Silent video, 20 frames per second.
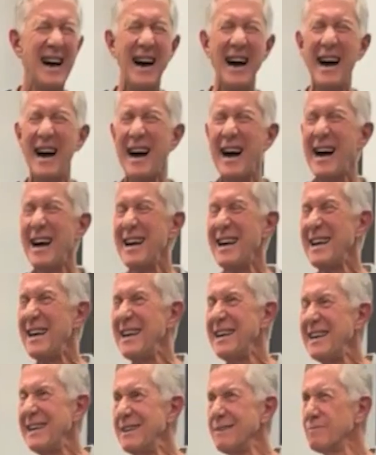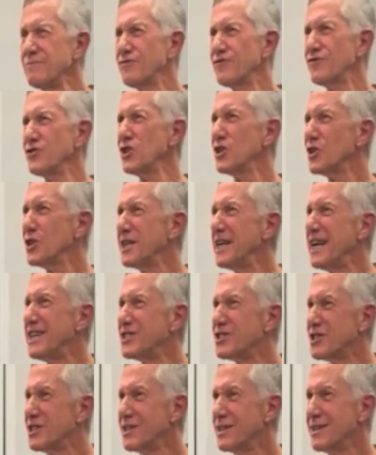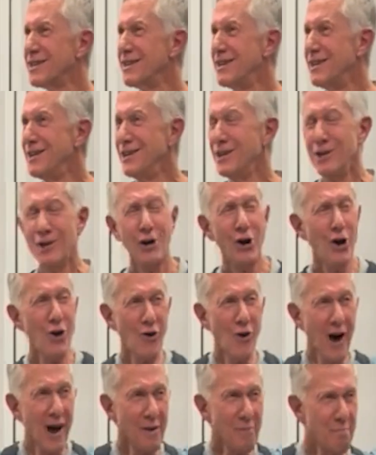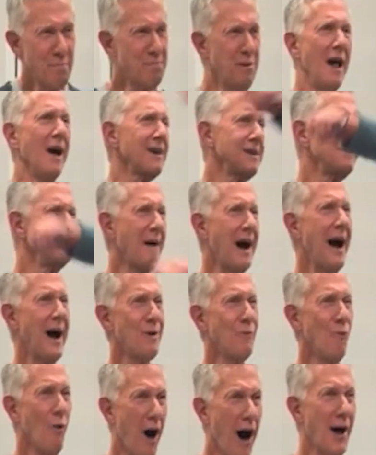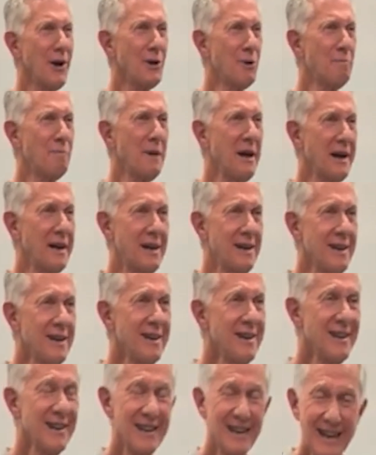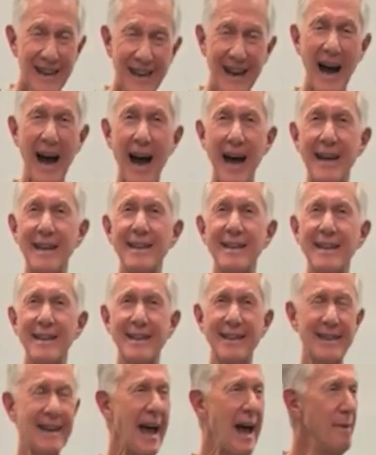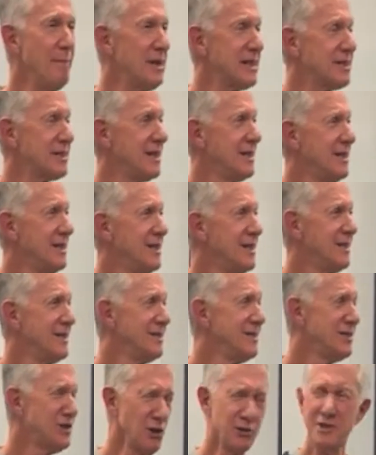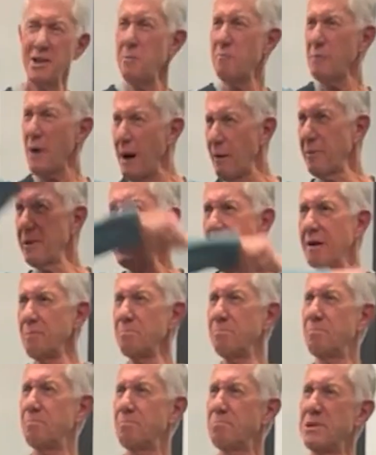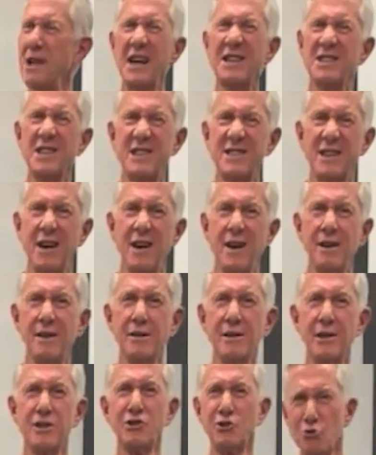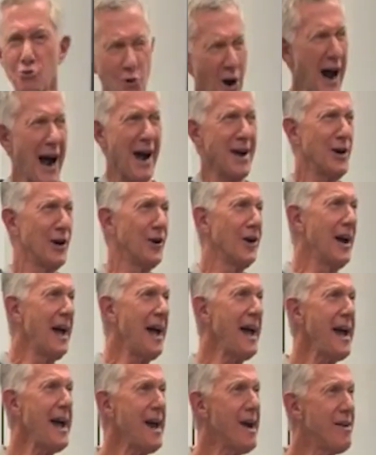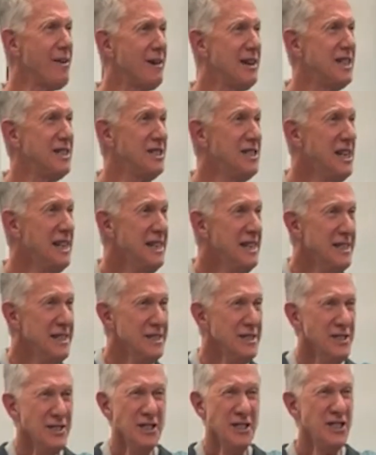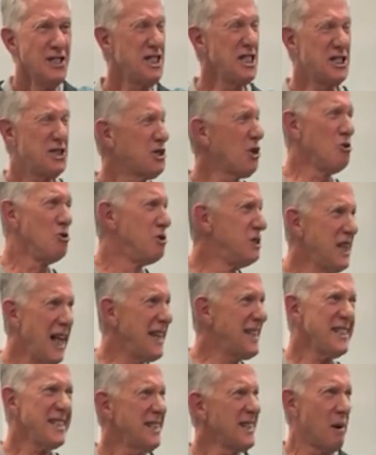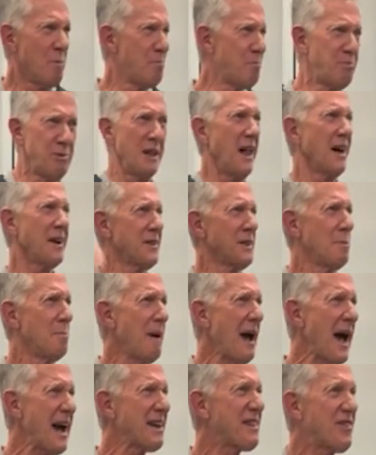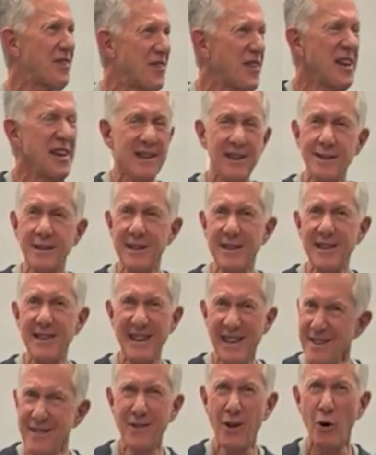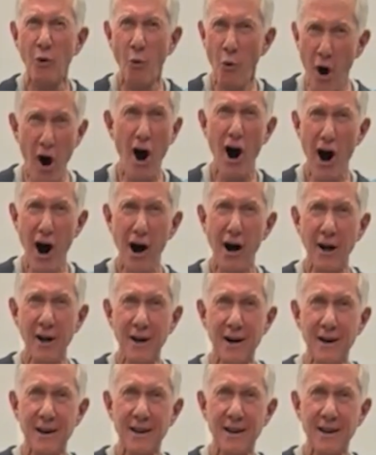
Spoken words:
I am furious. Who unplugged my water pick? God damn it. So he probably unplugged it to dry her hair, and she's too lazy to plug the back thing in the wall?